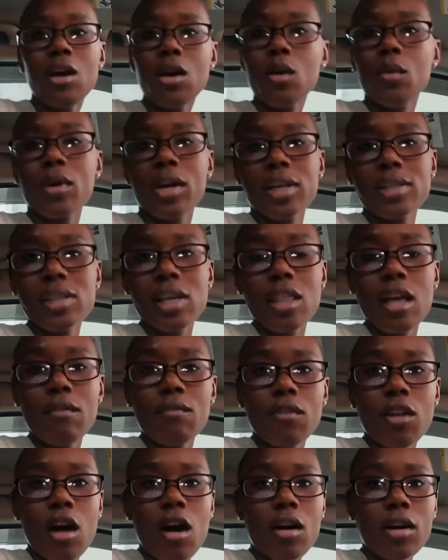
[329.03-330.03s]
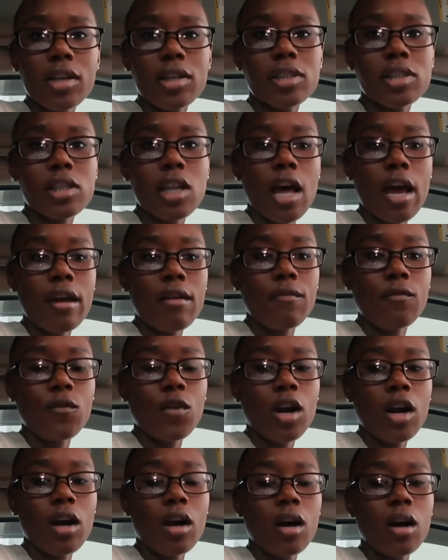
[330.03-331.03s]
When I say that vlog, it's like
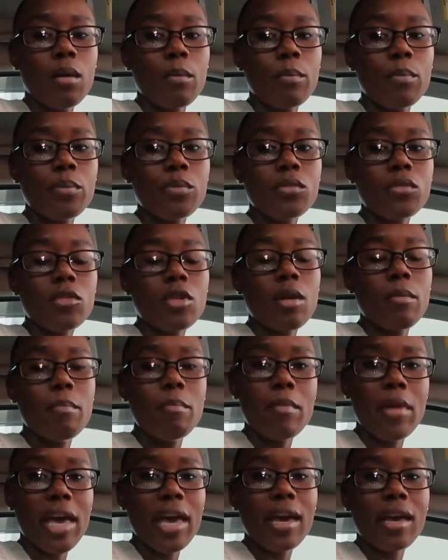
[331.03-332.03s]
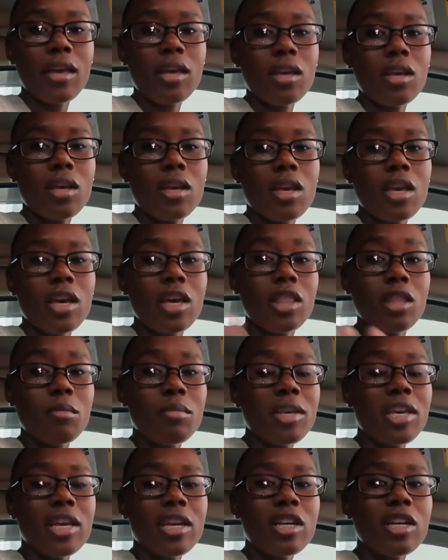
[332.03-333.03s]
from May and the
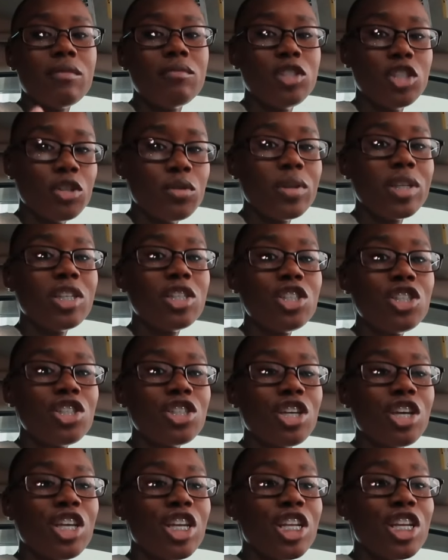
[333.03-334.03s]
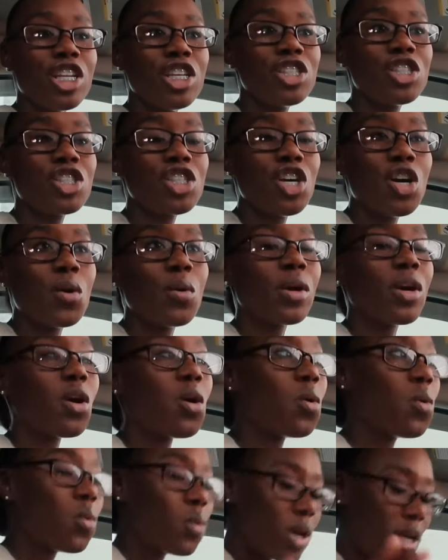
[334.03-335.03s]
beginning of June-ish, and it is going
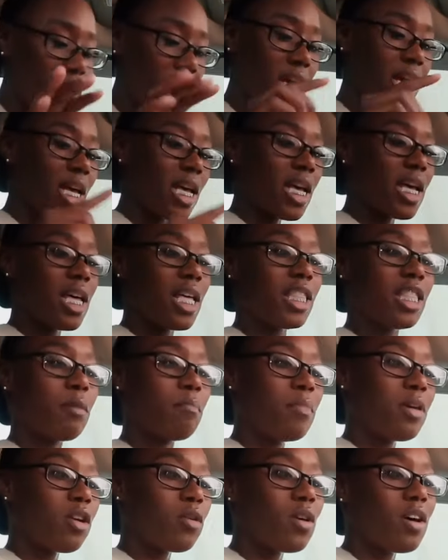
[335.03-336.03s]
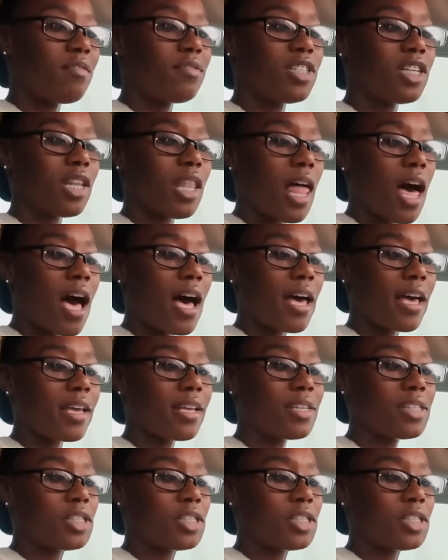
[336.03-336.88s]
on the middle of July.